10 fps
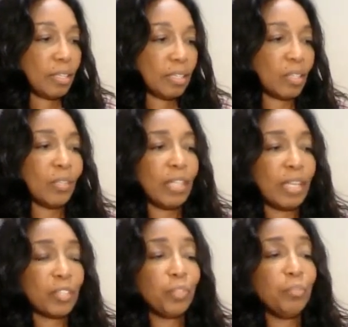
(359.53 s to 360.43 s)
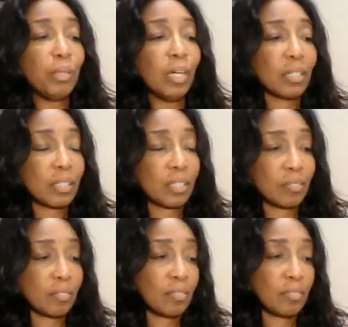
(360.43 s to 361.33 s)
It's only like $2.
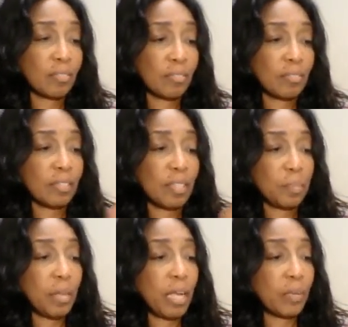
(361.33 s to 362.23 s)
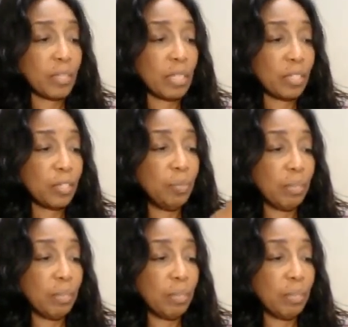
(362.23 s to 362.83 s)
This bag was like $2,